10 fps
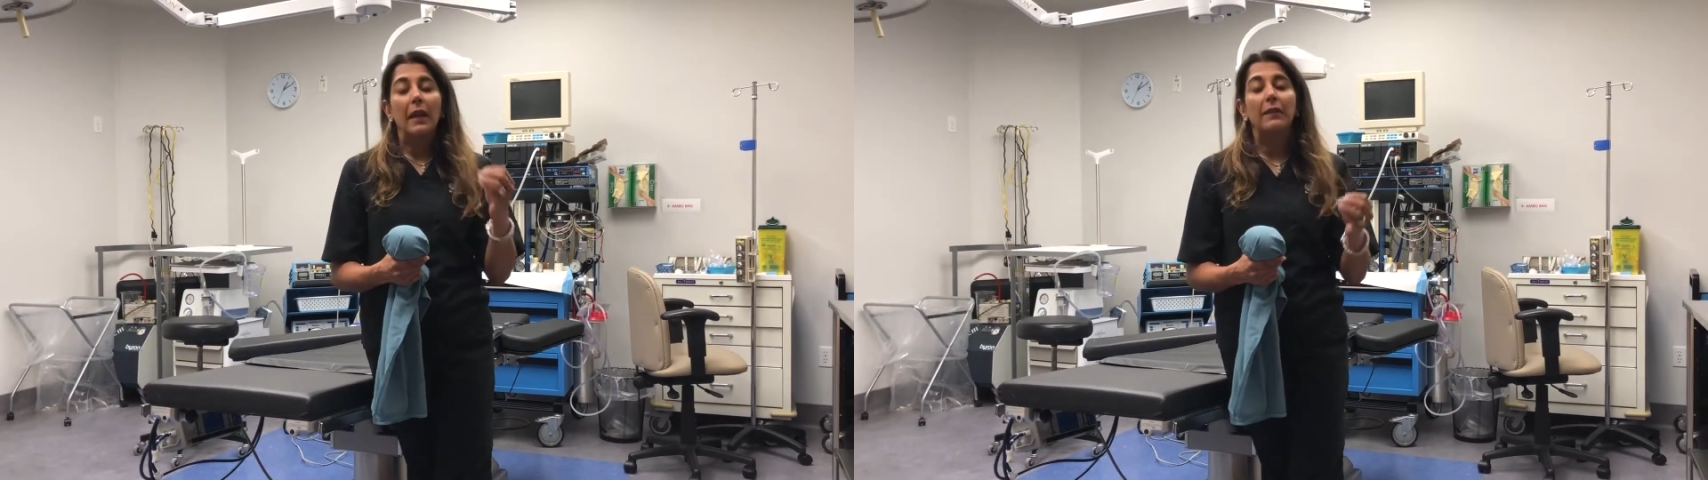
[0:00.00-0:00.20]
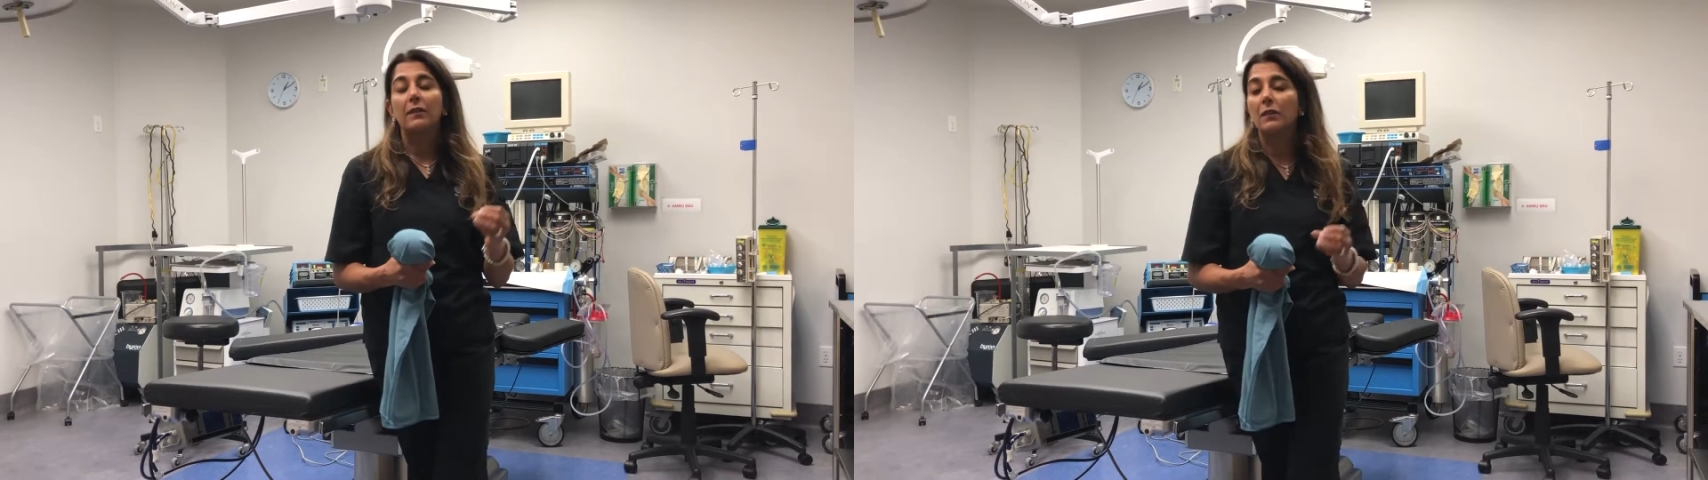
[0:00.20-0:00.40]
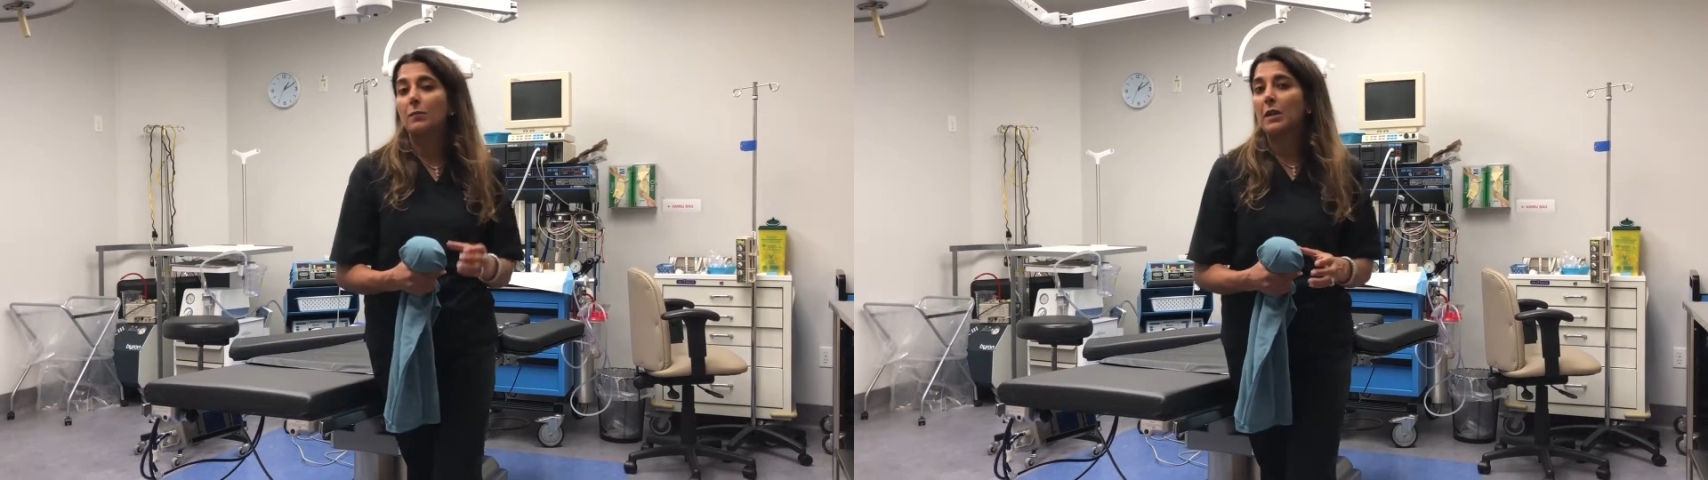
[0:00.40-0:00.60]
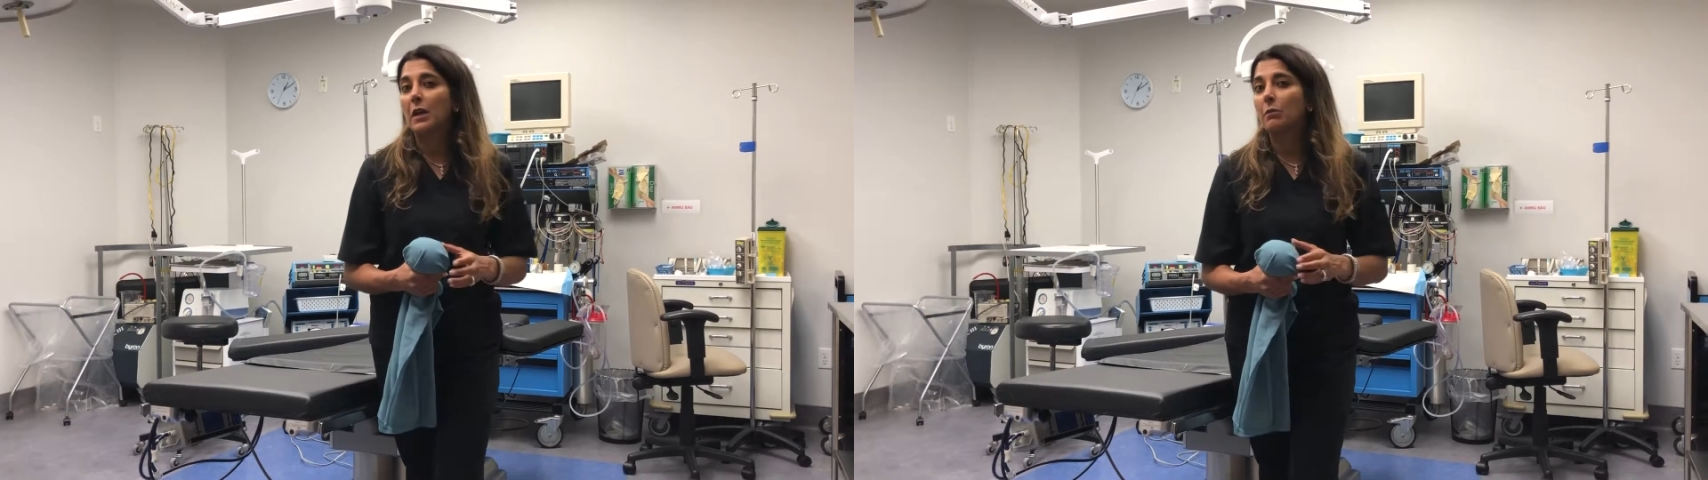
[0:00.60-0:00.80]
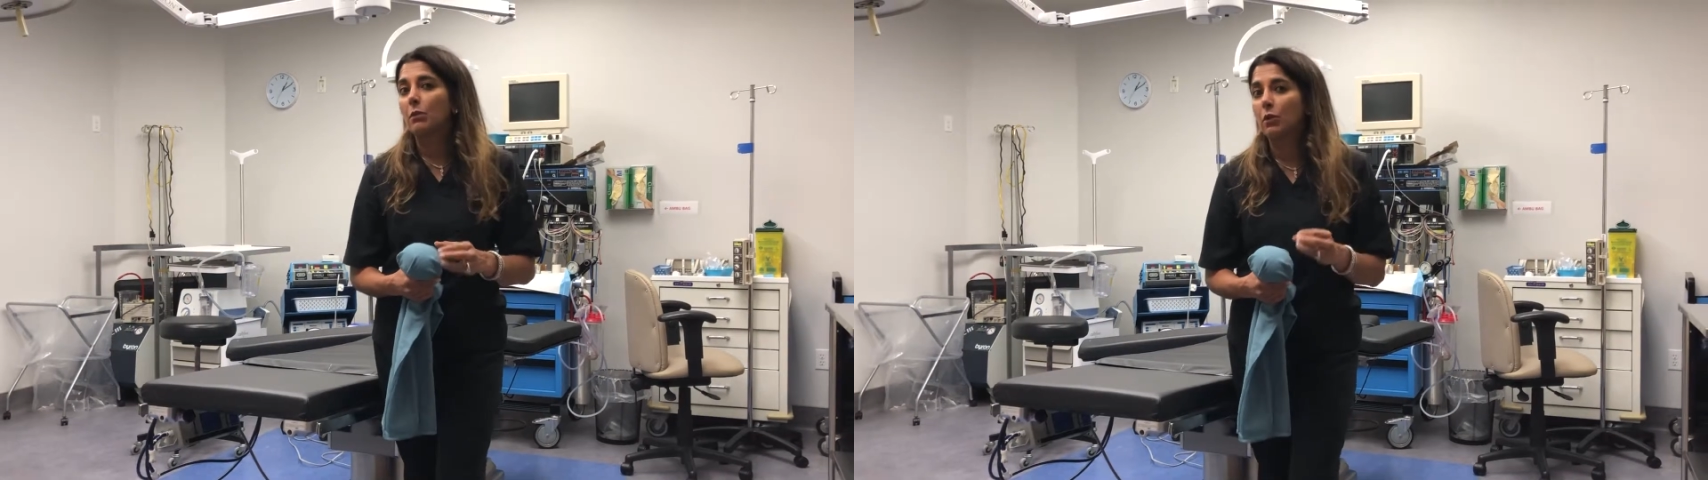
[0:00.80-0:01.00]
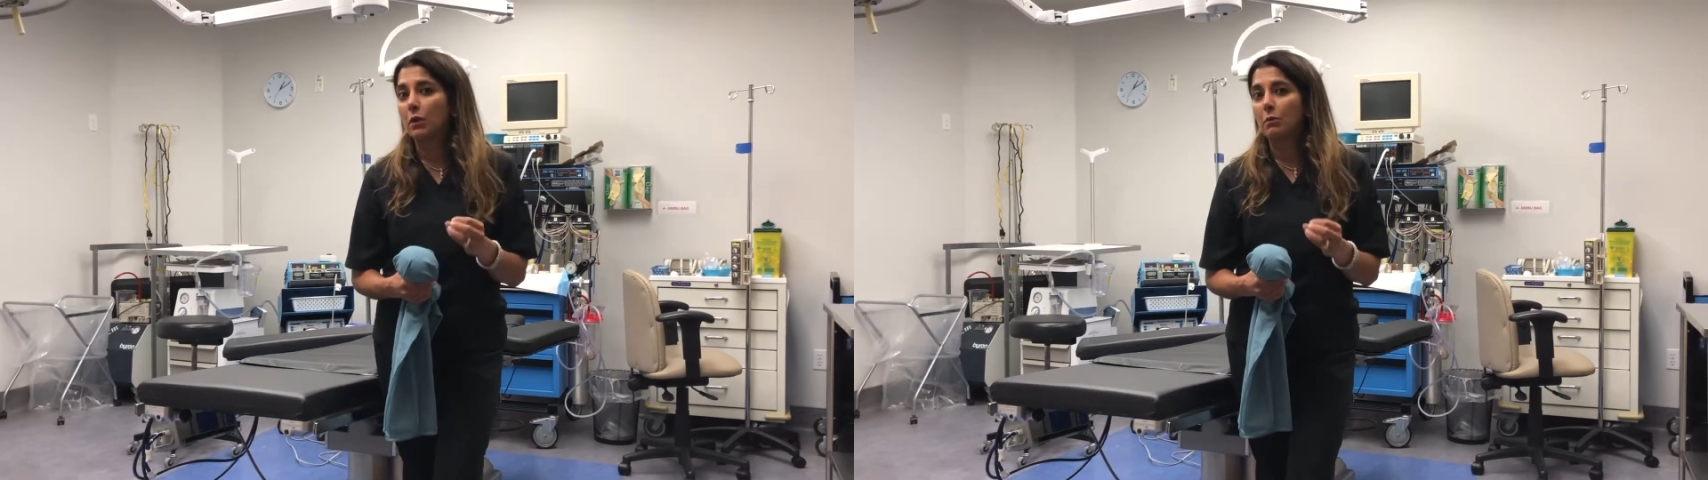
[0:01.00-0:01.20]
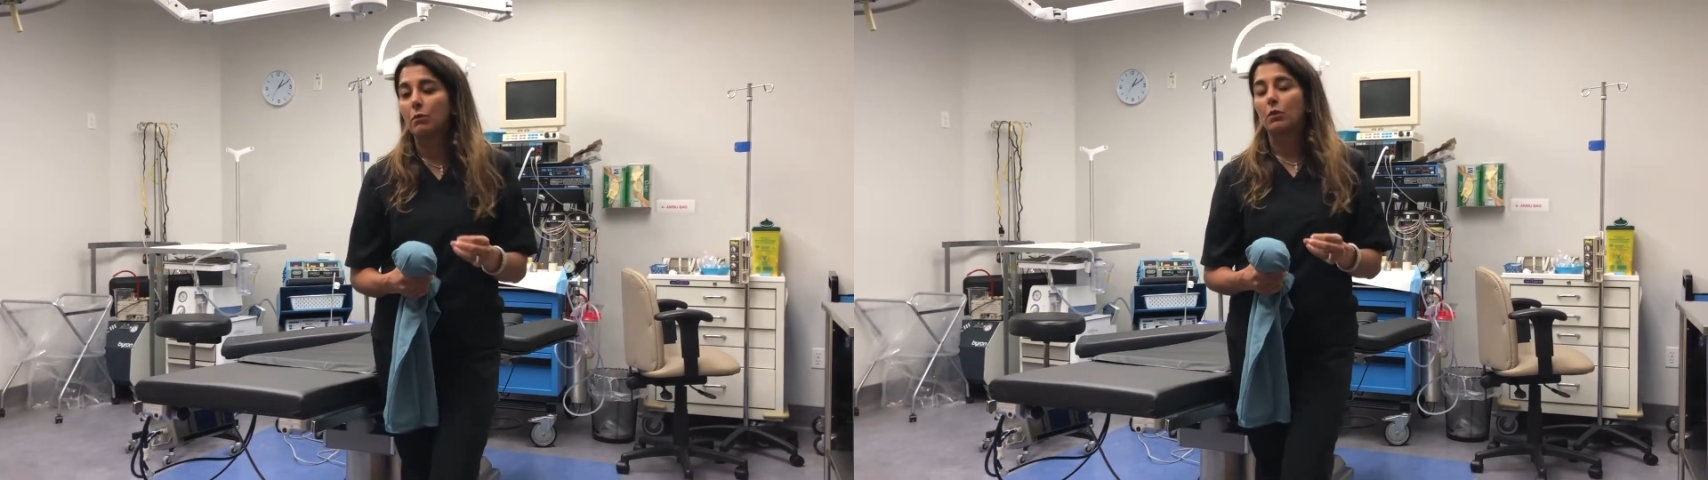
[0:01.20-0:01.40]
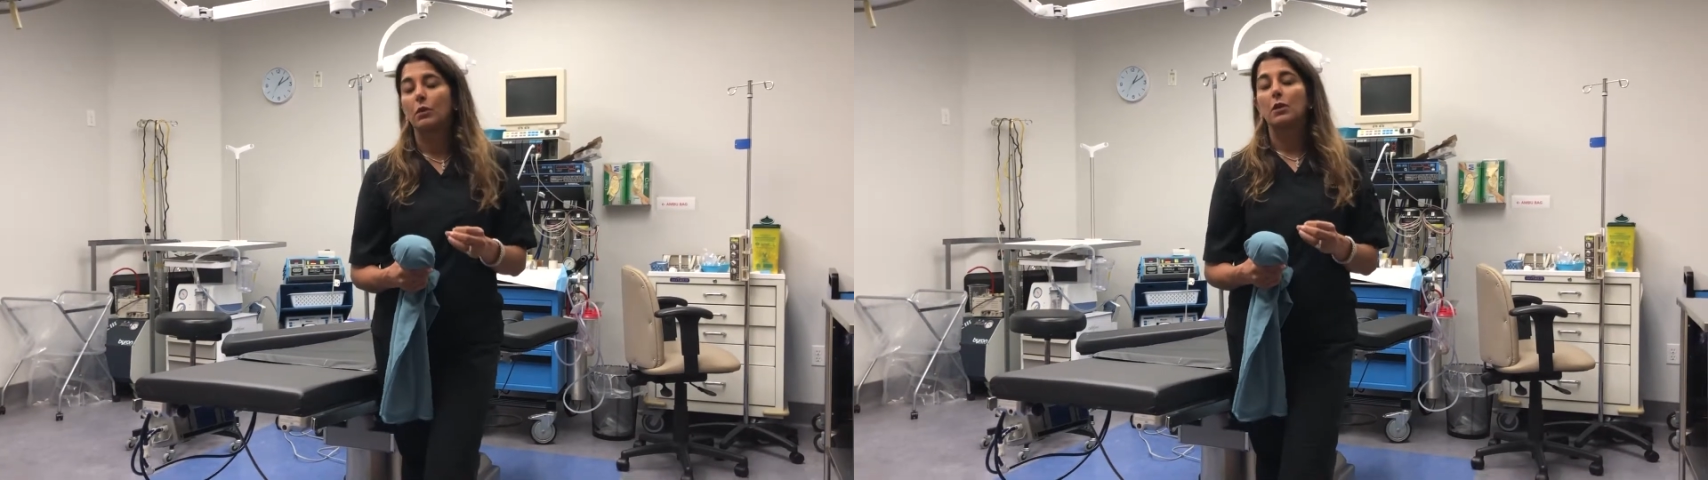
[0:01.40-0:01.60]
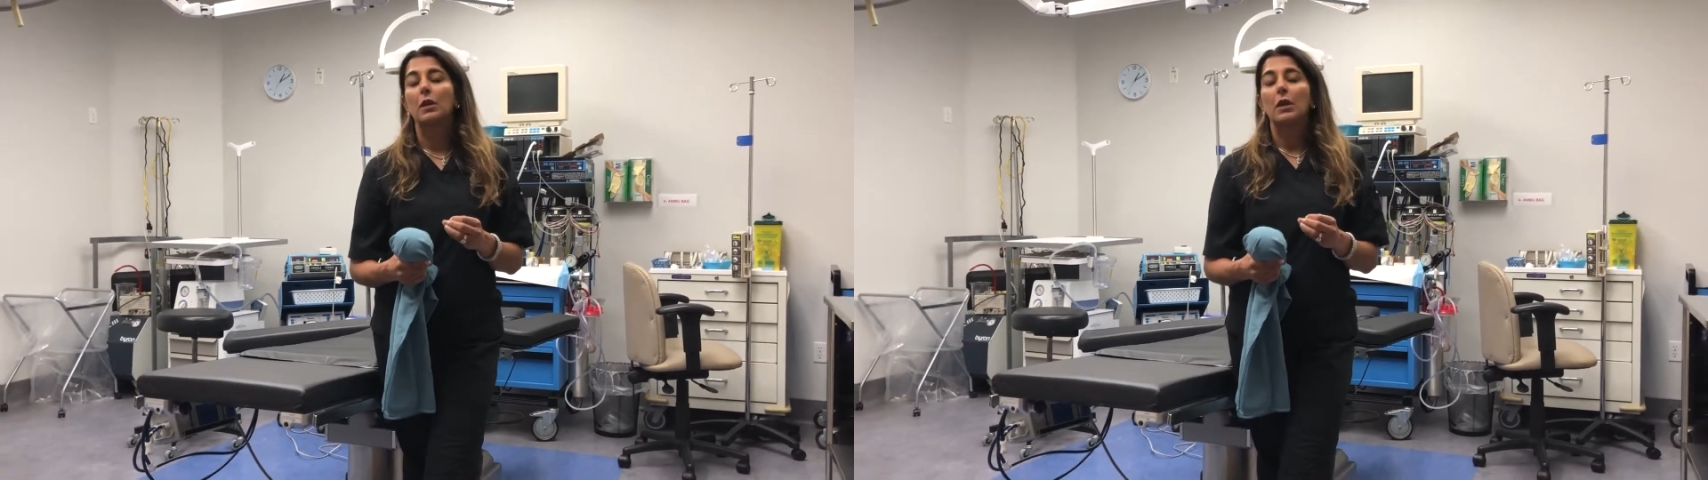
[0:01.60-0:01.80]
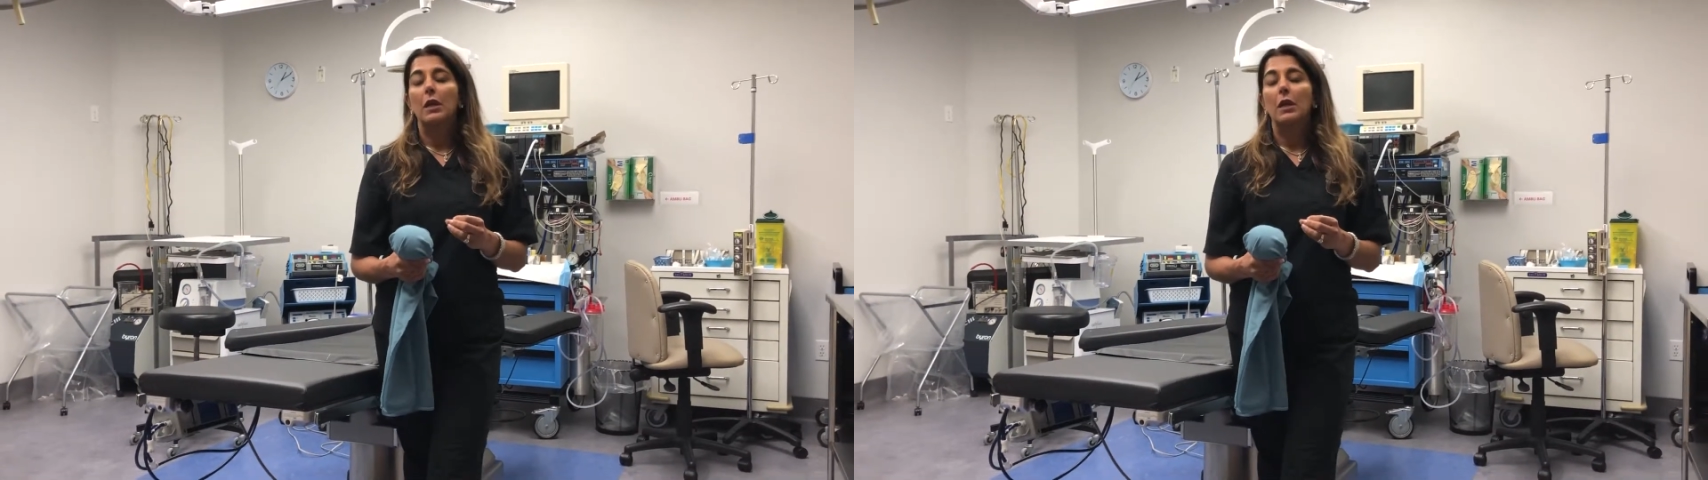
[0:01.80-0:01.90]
And this has become more and more